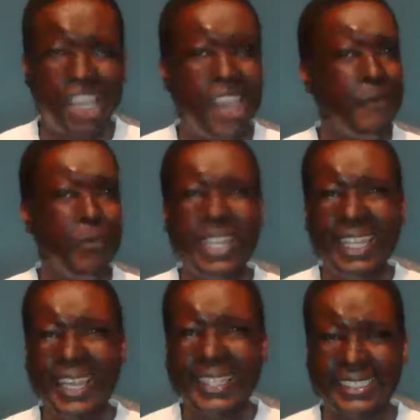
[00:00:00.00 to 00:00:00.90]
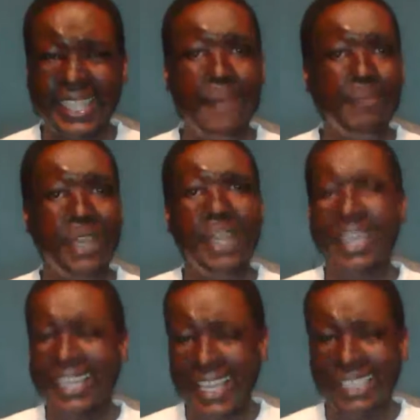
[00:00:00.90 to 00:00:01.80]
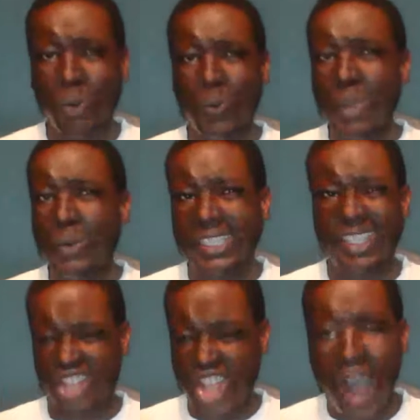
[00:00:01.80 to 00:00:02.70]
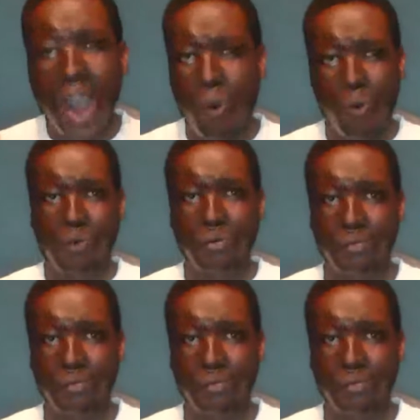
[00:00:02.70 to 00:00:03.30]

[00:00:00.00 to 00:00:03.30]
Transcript: if we let them get away with it now,